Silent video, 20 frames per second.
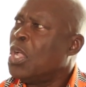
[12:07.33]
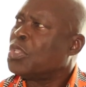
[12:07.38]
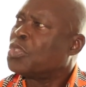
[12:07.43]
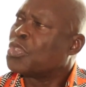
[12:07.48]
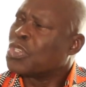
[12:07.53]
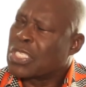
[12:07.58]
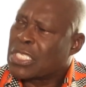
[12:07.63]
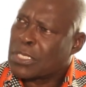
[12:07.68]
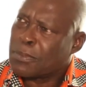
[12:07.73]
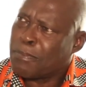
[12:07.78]

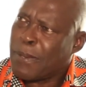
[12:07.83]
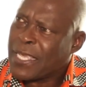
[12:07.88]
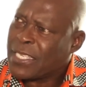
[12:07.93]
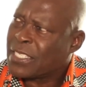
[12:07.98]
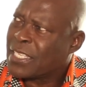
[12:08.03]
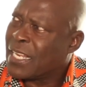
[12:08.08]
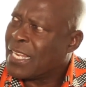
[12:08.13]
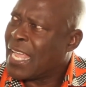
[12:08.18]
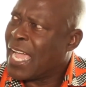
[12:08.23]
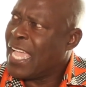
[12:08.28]
to
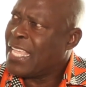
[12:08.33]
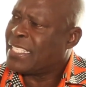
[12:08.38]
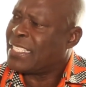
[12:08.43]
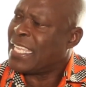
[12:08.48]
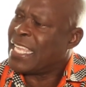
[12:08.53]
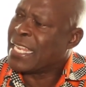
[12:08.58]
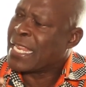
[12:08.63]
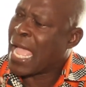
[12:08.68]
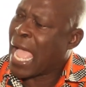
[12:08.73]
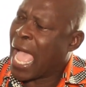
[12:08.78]
specialize
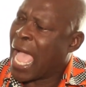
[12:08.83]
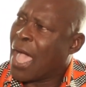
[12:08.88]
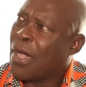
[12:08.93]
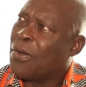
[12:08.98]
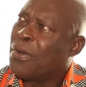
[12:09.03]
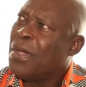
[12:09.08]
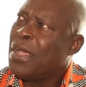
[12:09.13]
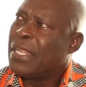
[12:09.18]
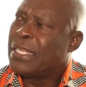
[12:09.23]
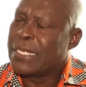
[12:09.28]
in
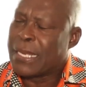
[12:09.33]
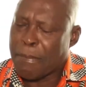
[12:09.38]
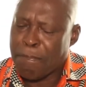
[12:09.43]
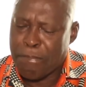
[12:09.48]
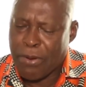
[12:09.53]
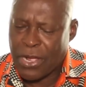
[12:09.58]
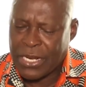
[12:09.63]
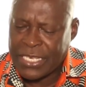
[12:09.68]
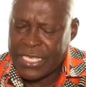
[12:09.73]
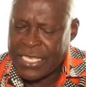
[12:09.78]
how the
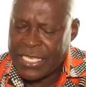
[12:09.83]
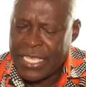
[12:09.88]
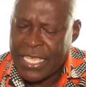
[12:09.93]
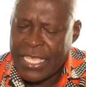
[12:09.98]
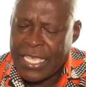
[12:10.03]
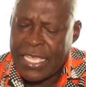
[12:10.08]
body